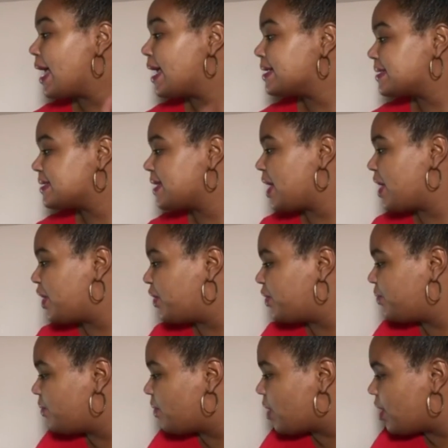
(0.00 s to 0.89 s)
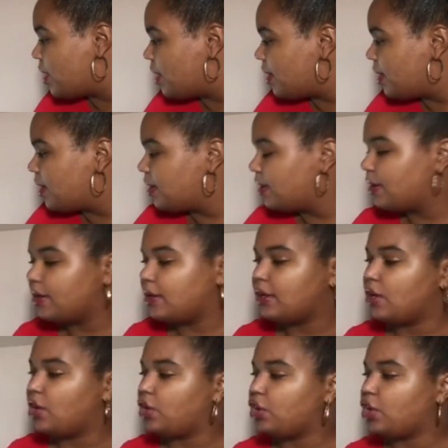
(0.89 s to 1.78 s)
So,
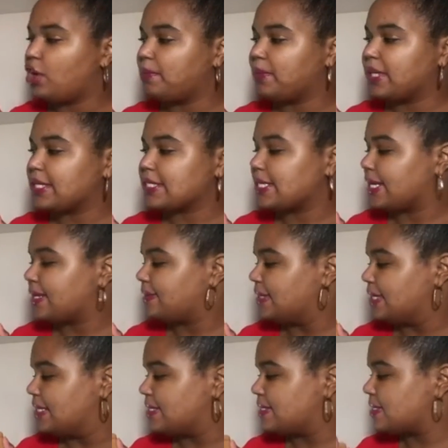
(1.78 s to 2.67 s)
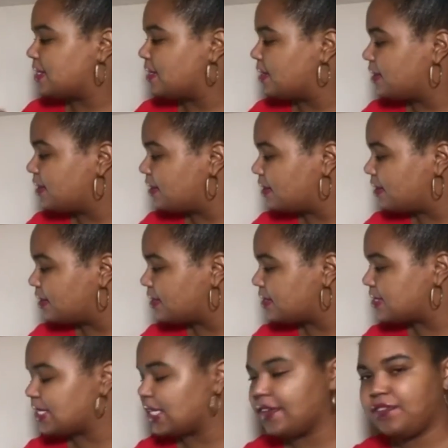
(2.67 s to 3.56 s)
Oklahoma looks like this.
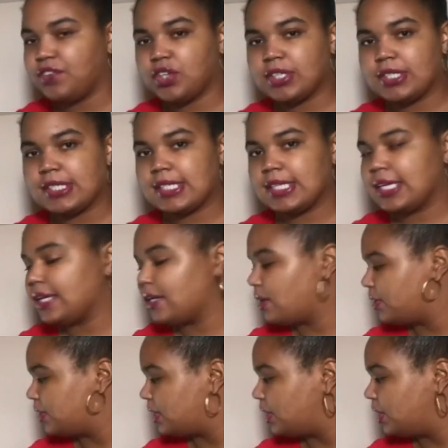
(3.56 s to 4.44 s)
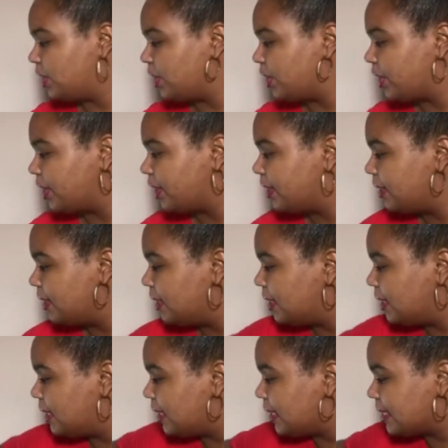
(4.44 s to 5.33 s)
See if you can see it on here.
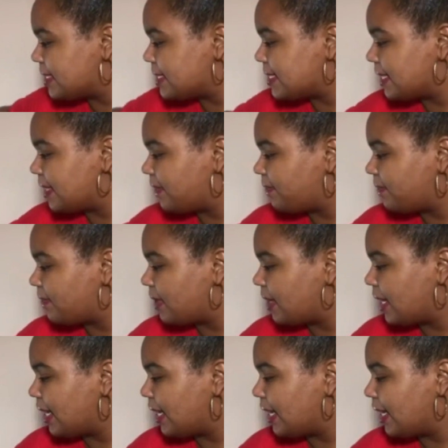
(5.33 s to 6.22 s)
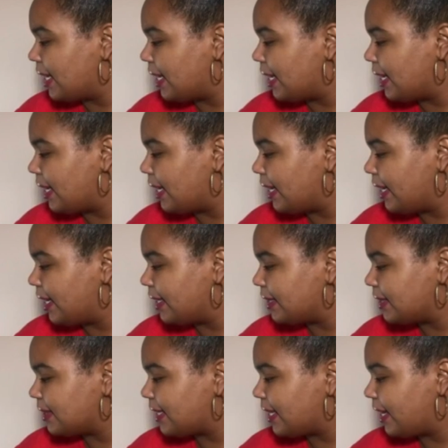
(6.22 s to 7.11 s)
I see it right
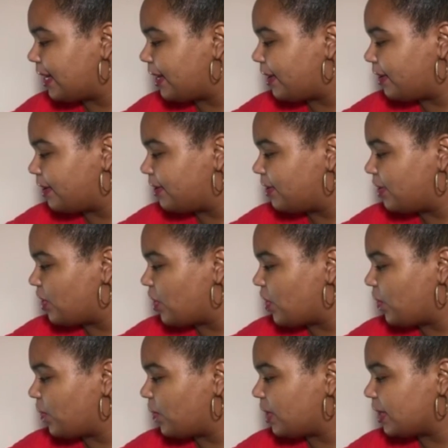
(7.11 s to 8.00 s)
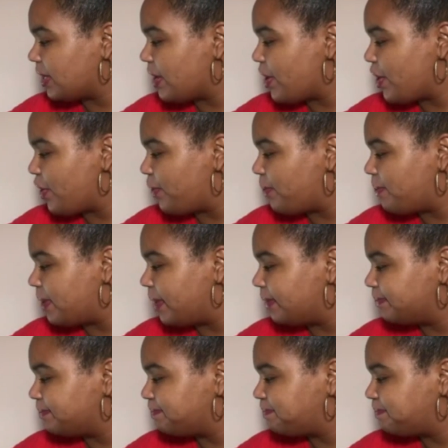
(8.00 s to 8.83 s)
there. Oklahoma.